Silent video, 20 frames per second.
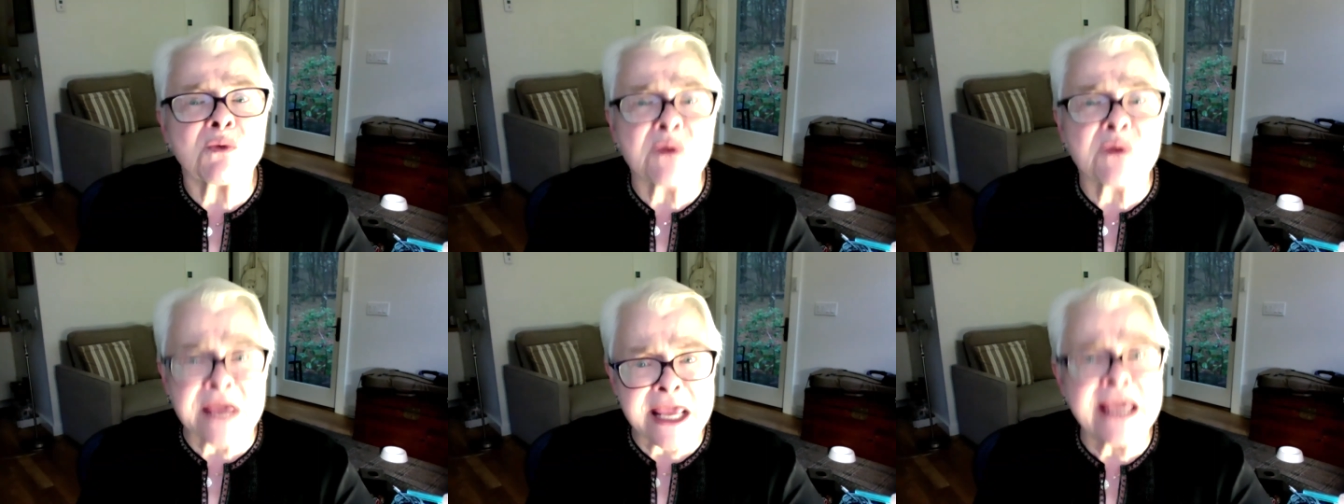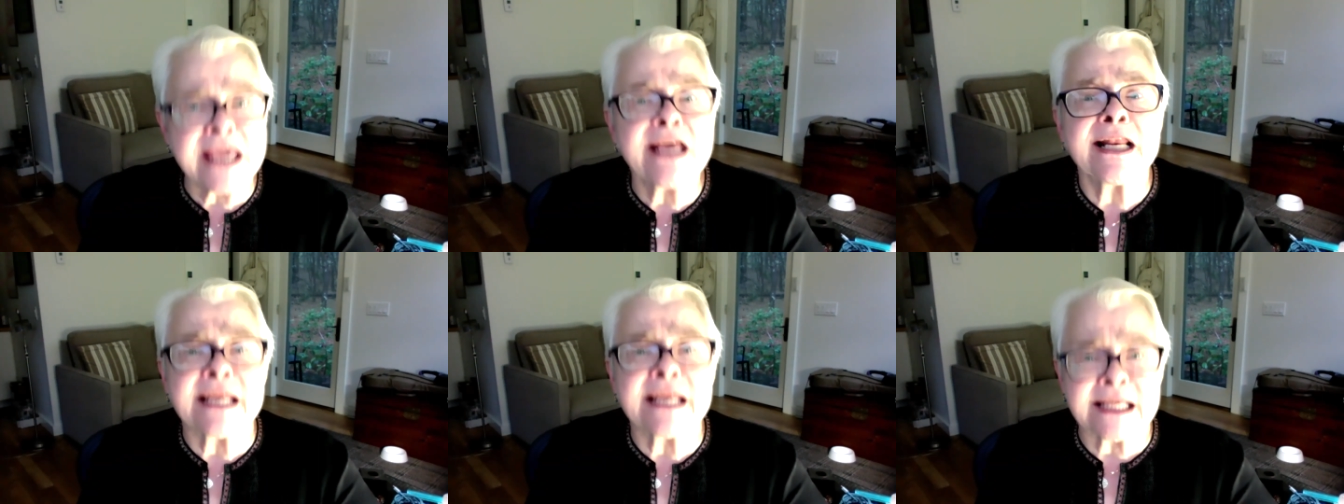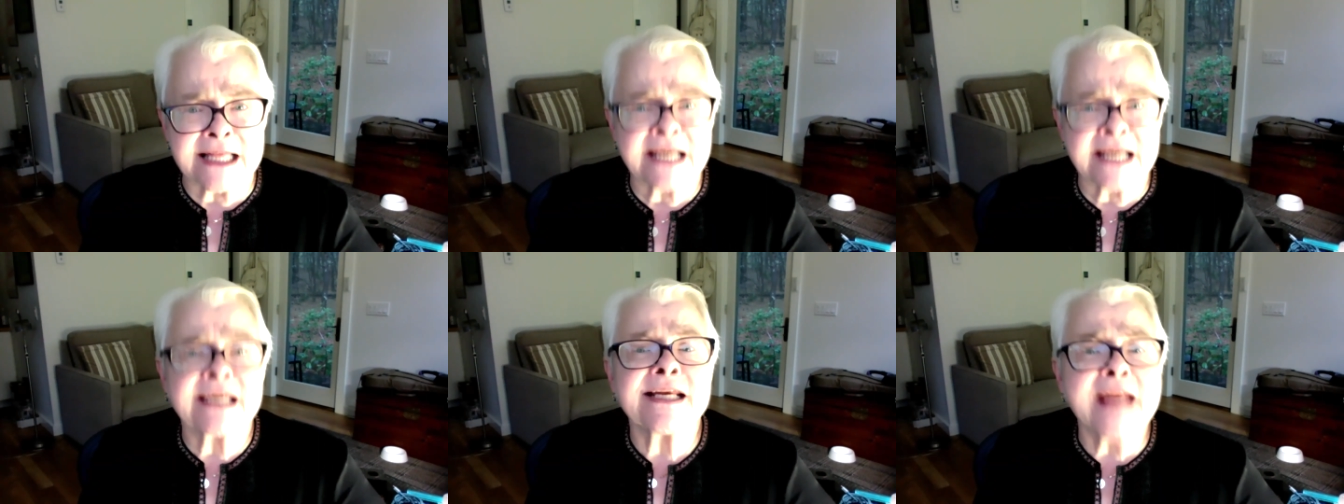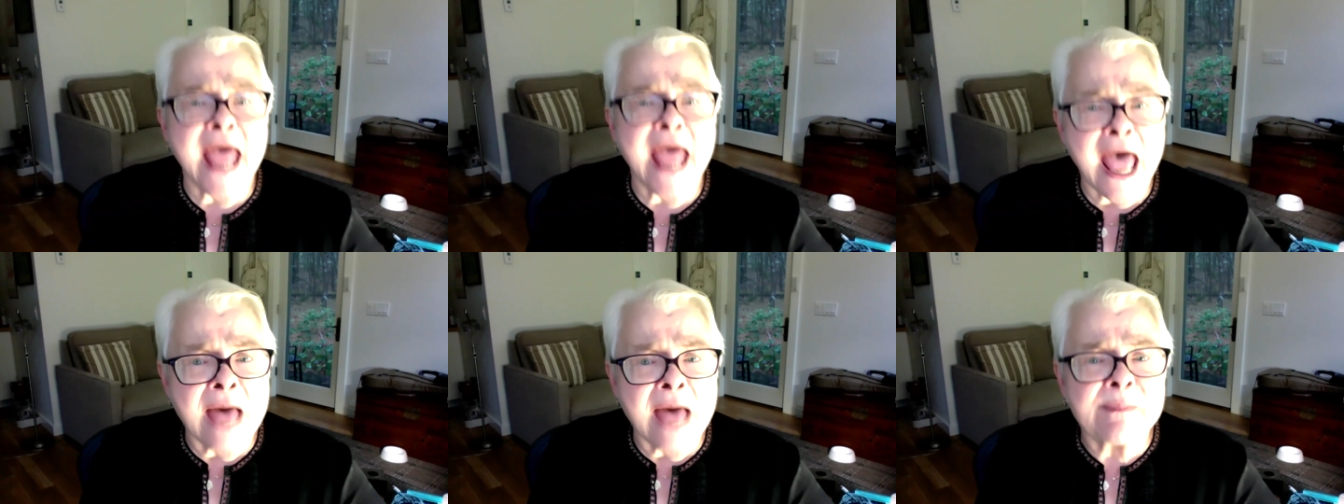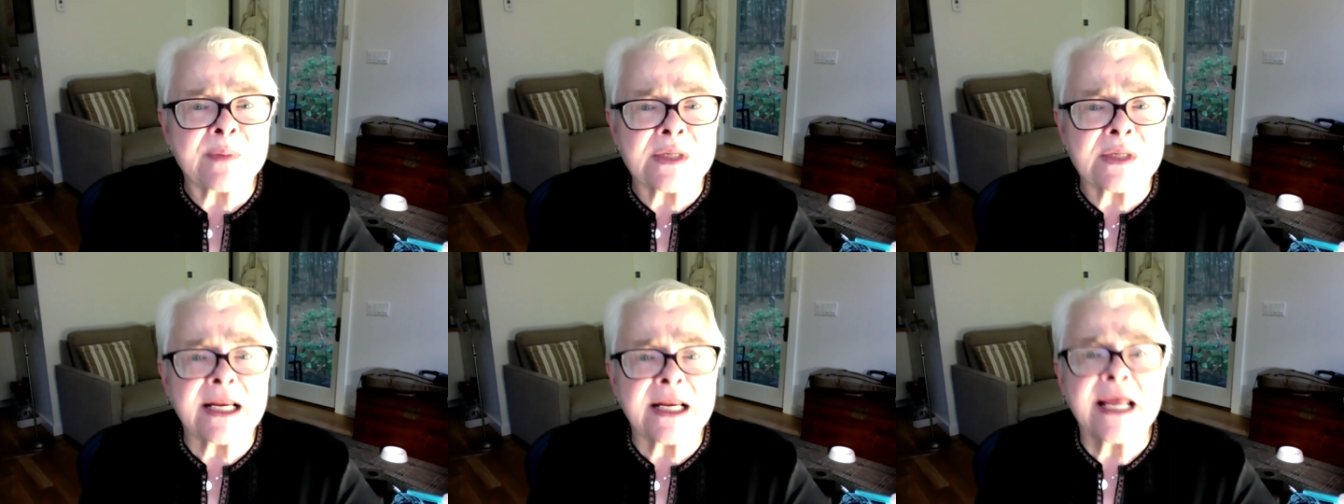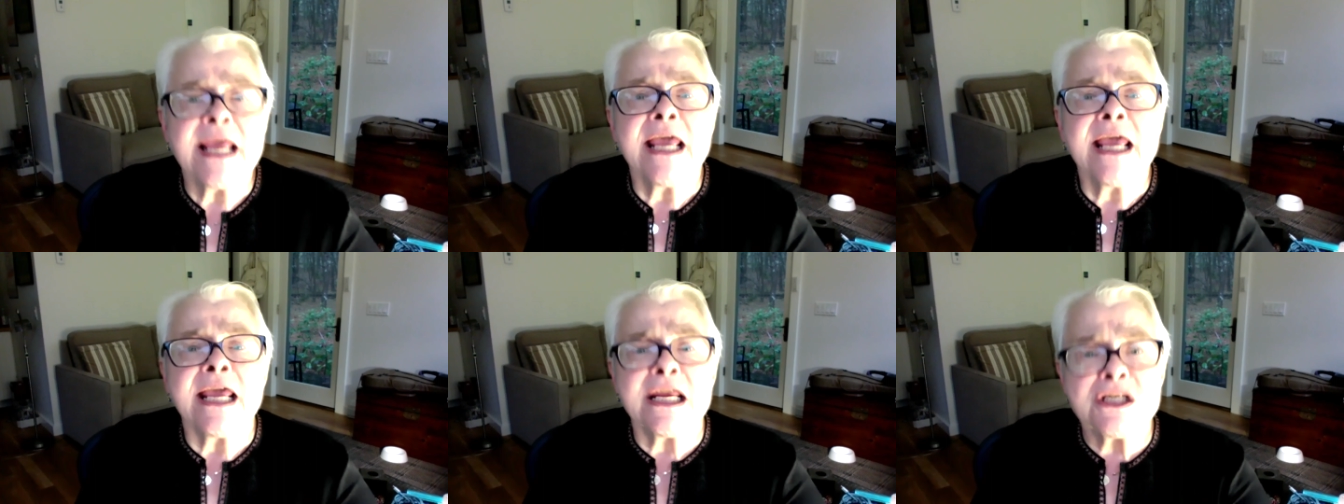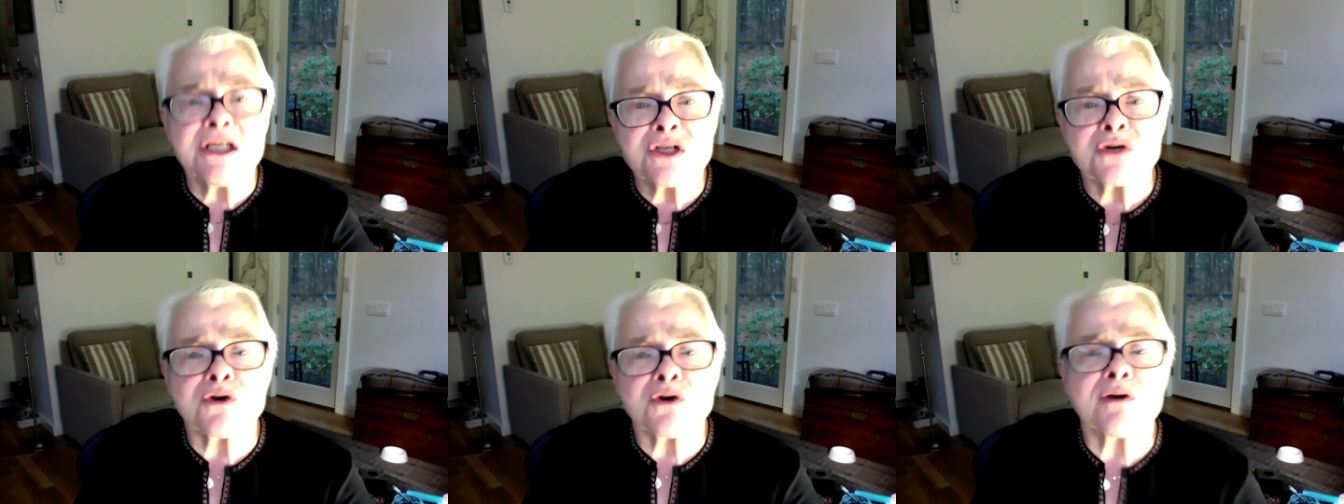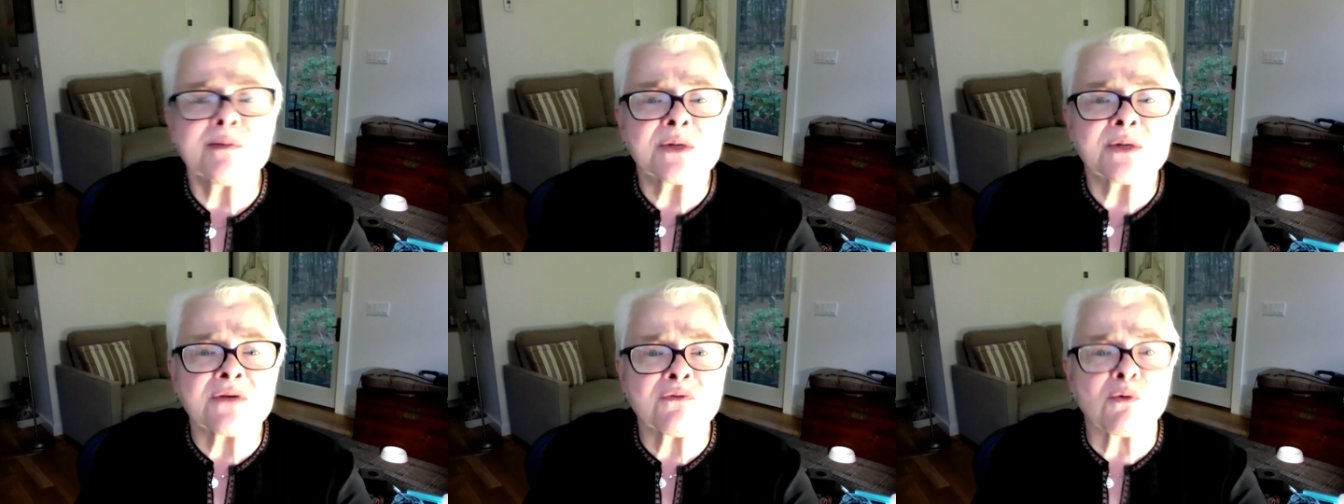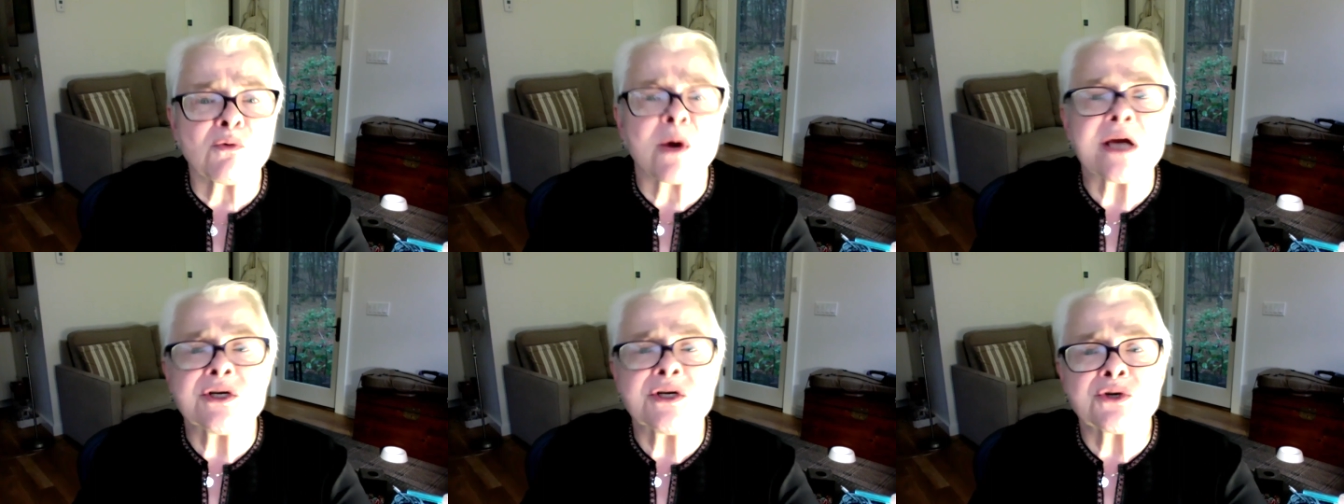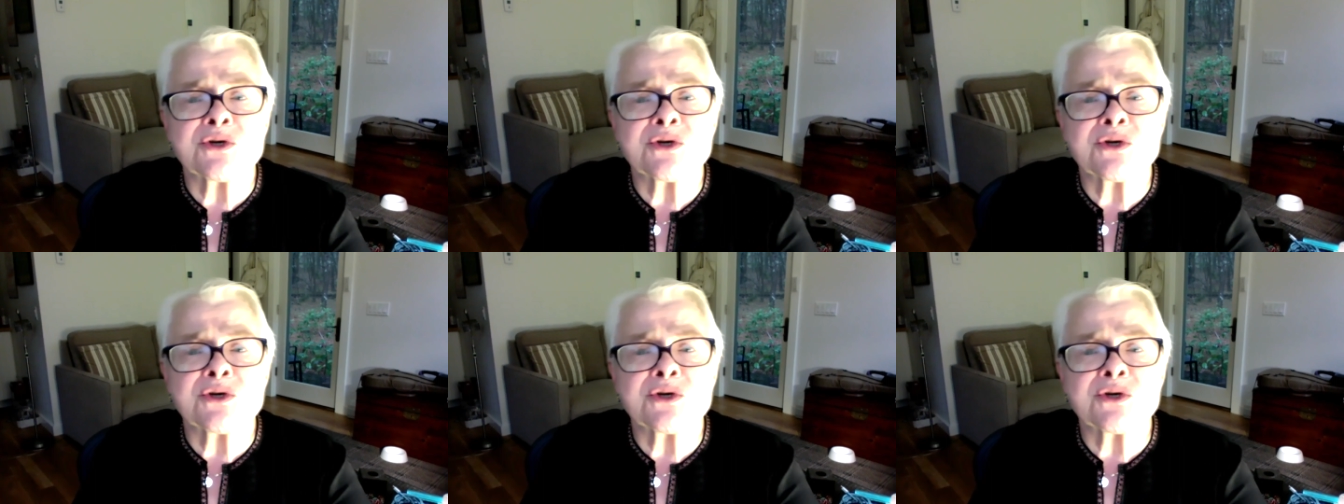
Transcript: healing that can happen in terms of racial